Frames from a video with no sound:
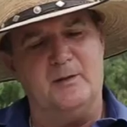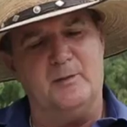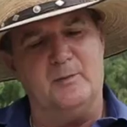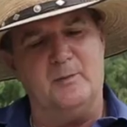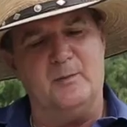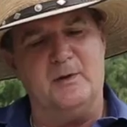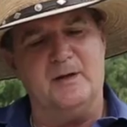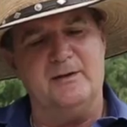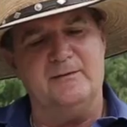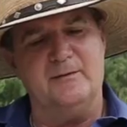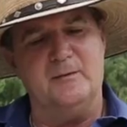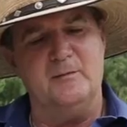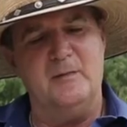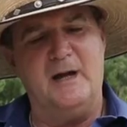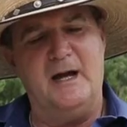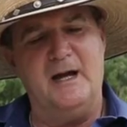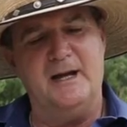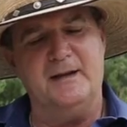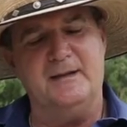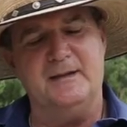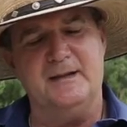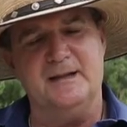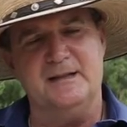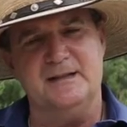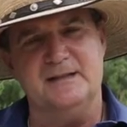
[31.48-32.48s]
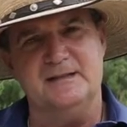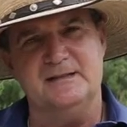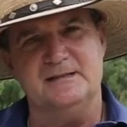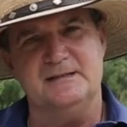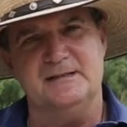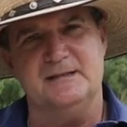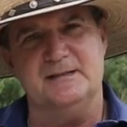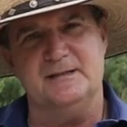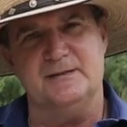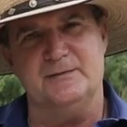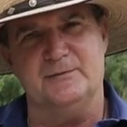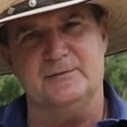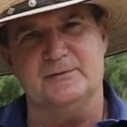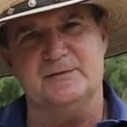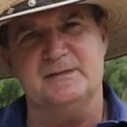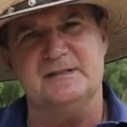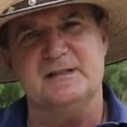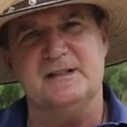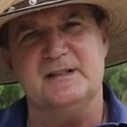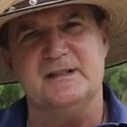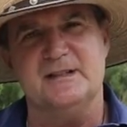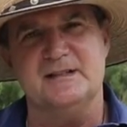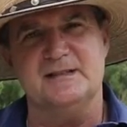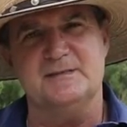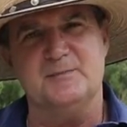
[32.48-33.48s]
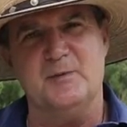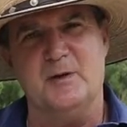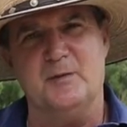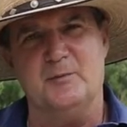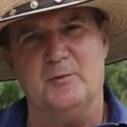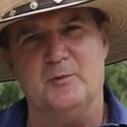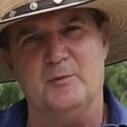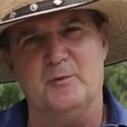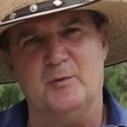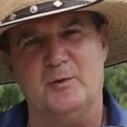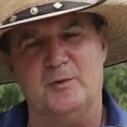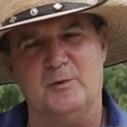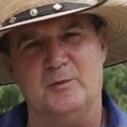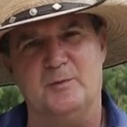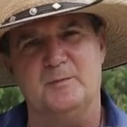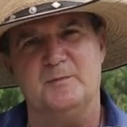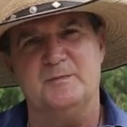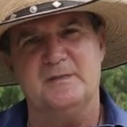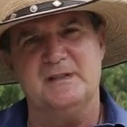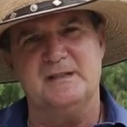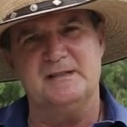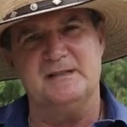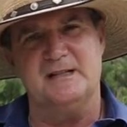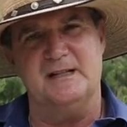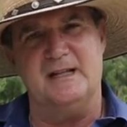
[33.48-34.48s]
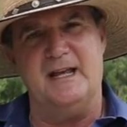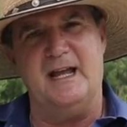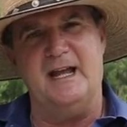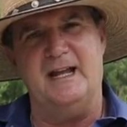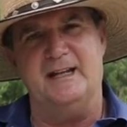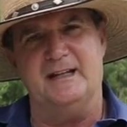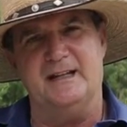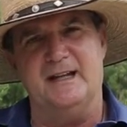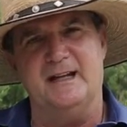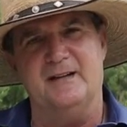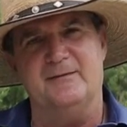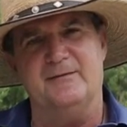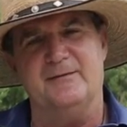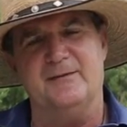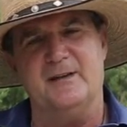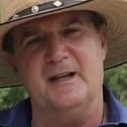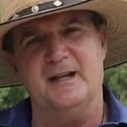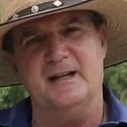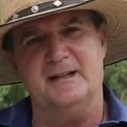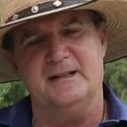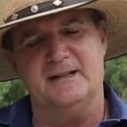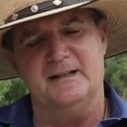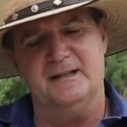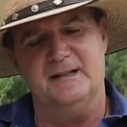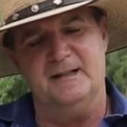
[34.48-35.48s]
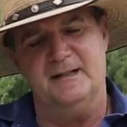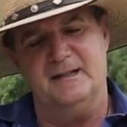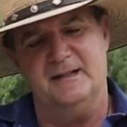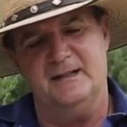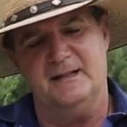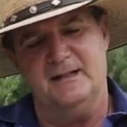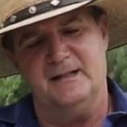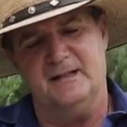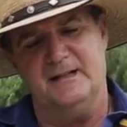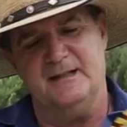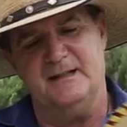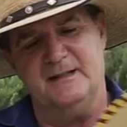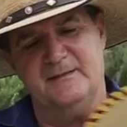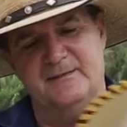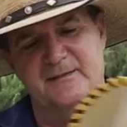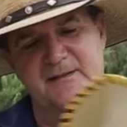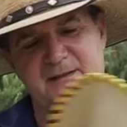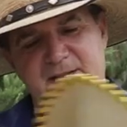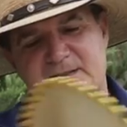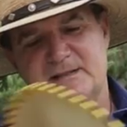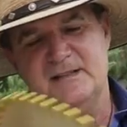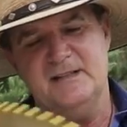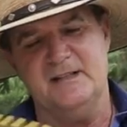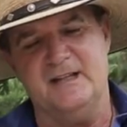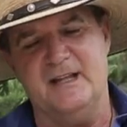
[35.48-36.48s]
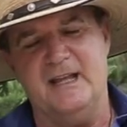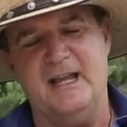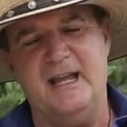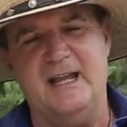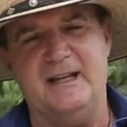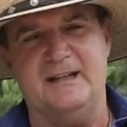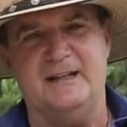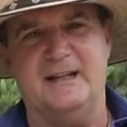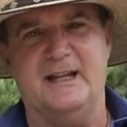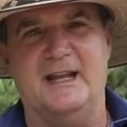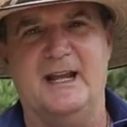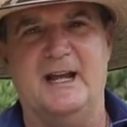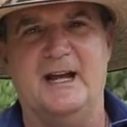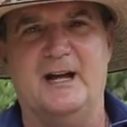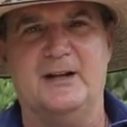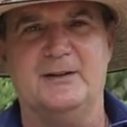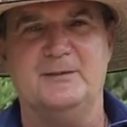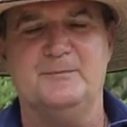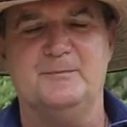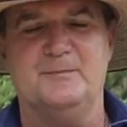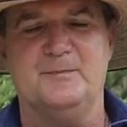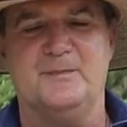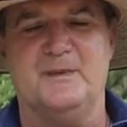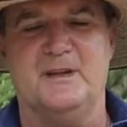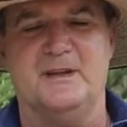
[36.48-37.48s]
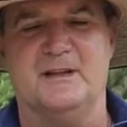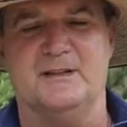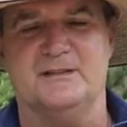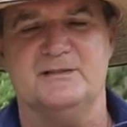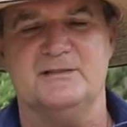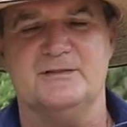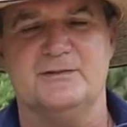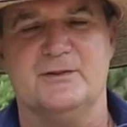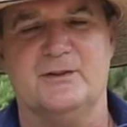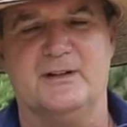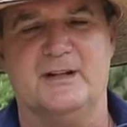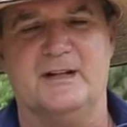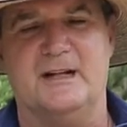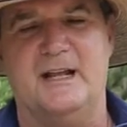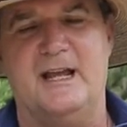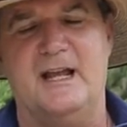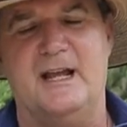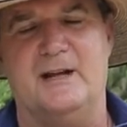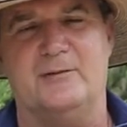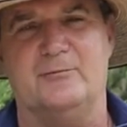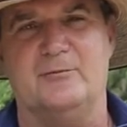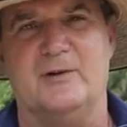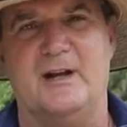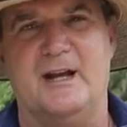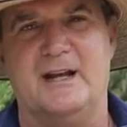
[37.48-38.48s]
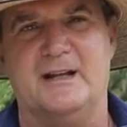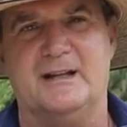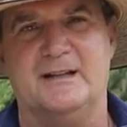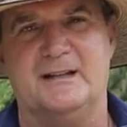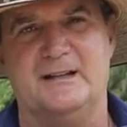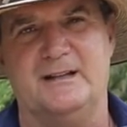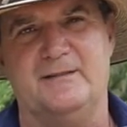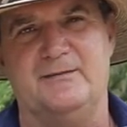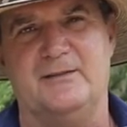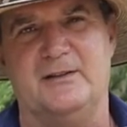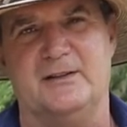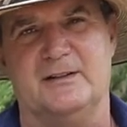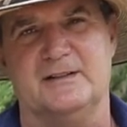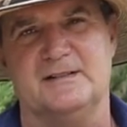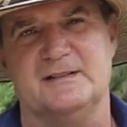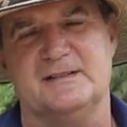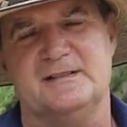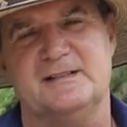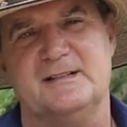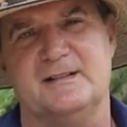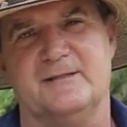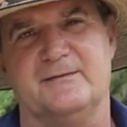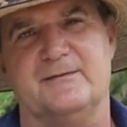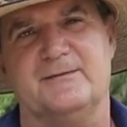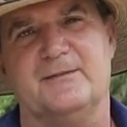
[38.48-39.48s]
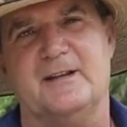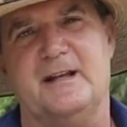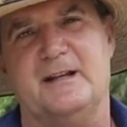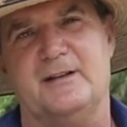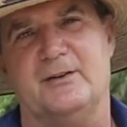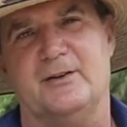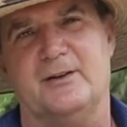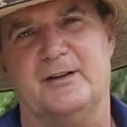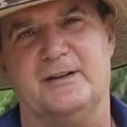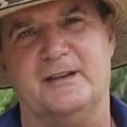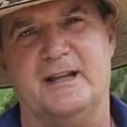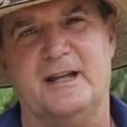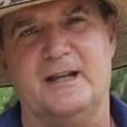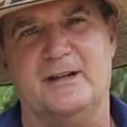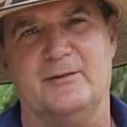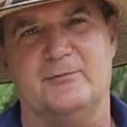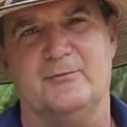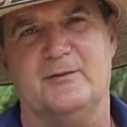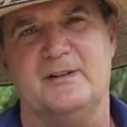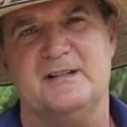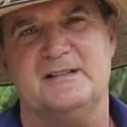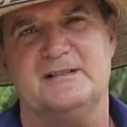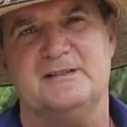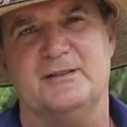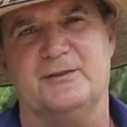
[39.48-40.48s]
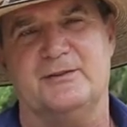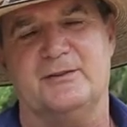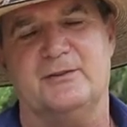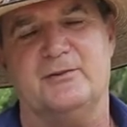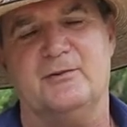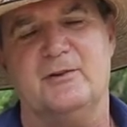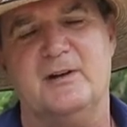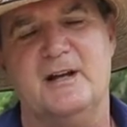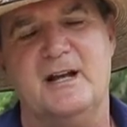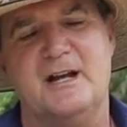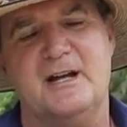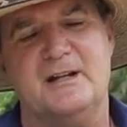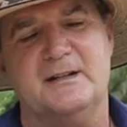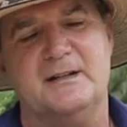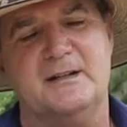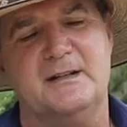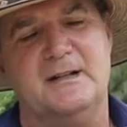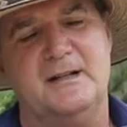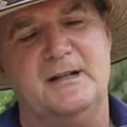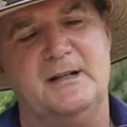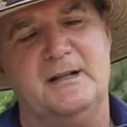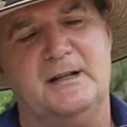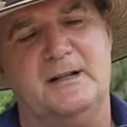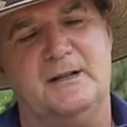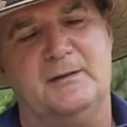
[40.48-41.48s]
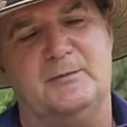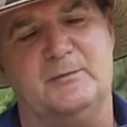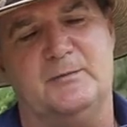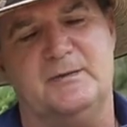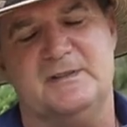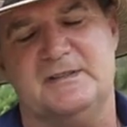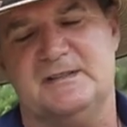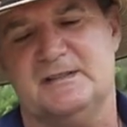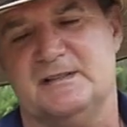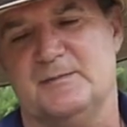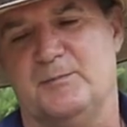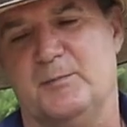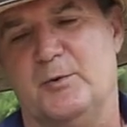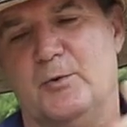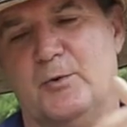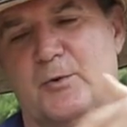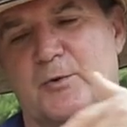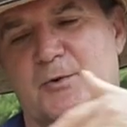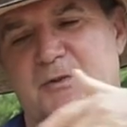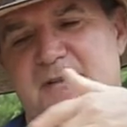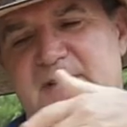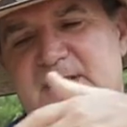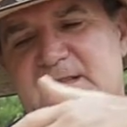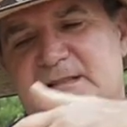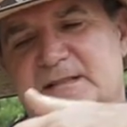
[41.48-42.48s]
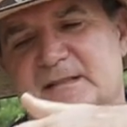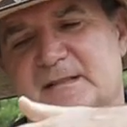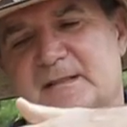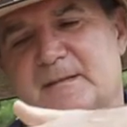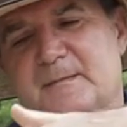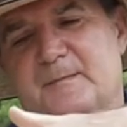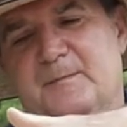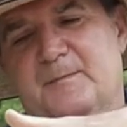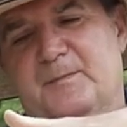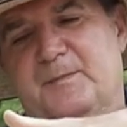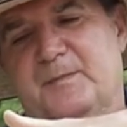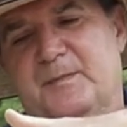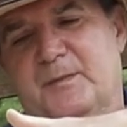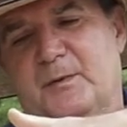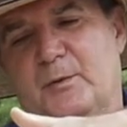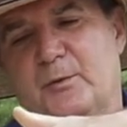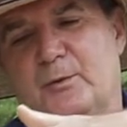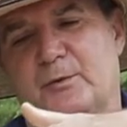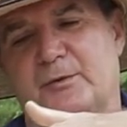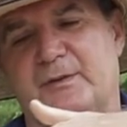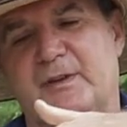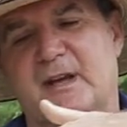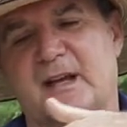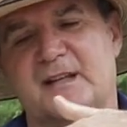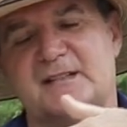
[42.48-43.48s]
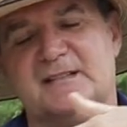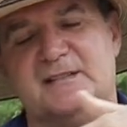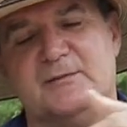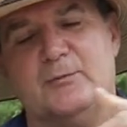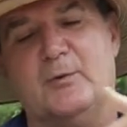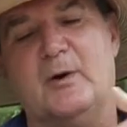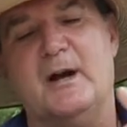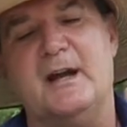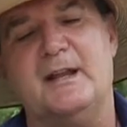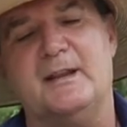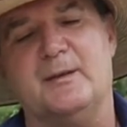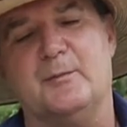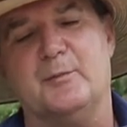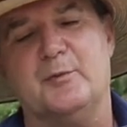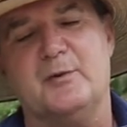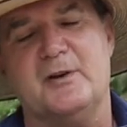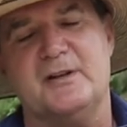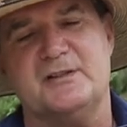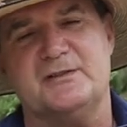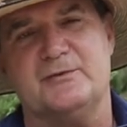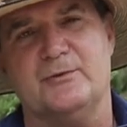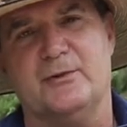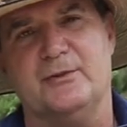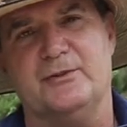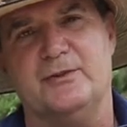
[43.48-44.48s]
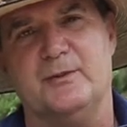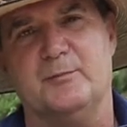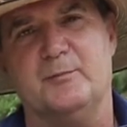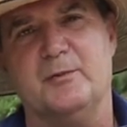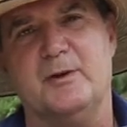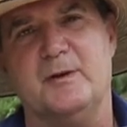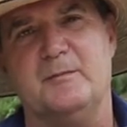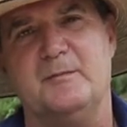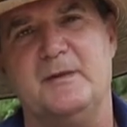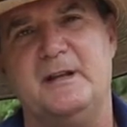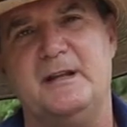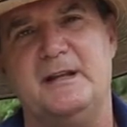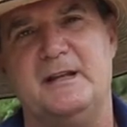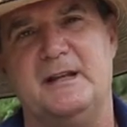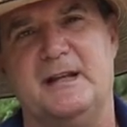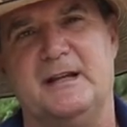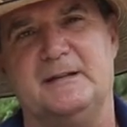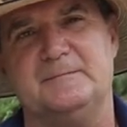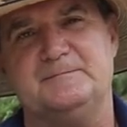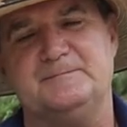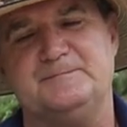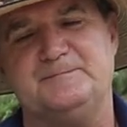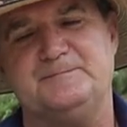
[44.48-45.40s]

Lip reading: One of the main things you'll see is people will sit a hat down flat. If you sit your hat down and it's not in a hat rack, if you can sit it flat like that, it rests on the crown, which supports or takes away the pressure on your brim here.